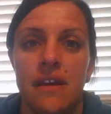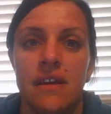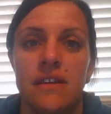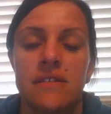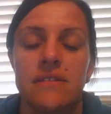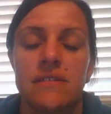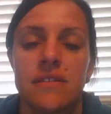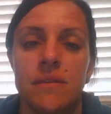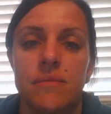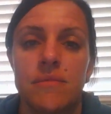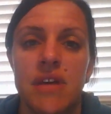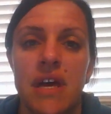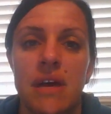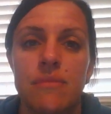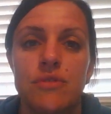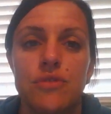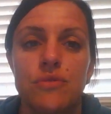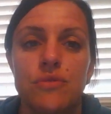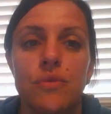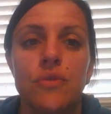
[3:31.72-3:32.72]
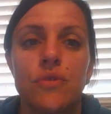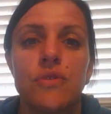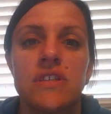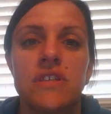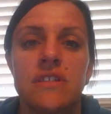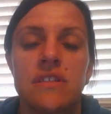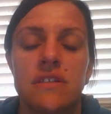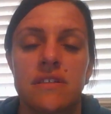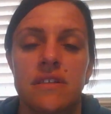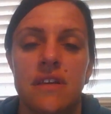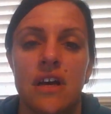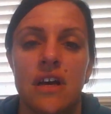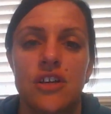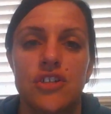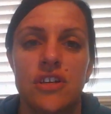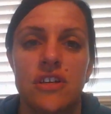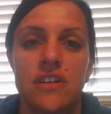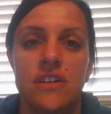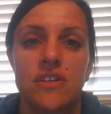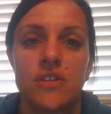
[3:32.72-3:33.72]
Sometimes through this
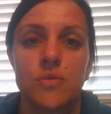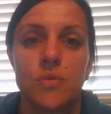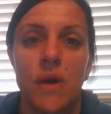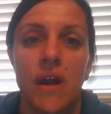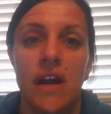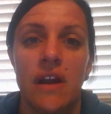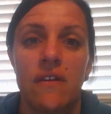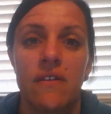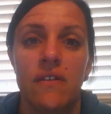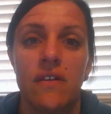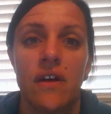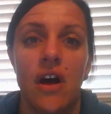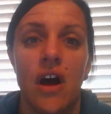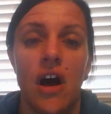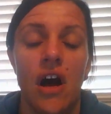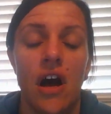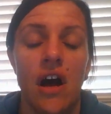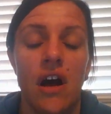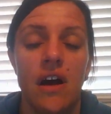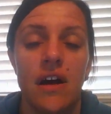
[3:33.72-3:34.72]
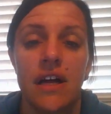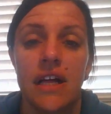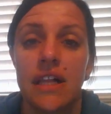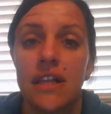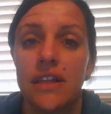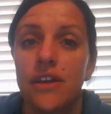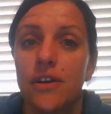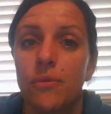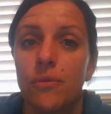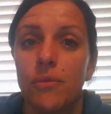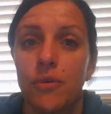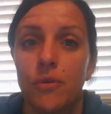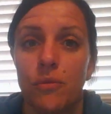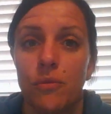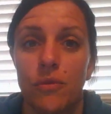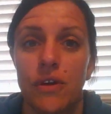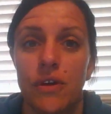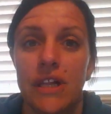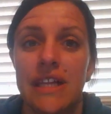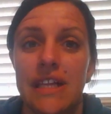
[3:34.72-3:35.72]
discussion is where aha and
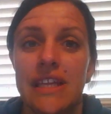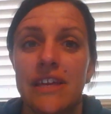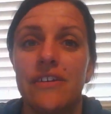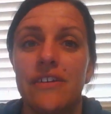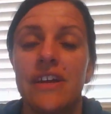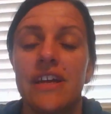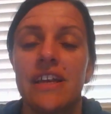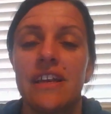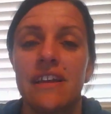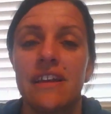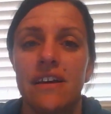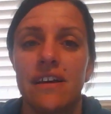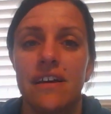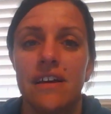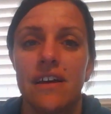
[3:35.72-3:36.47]
clarifying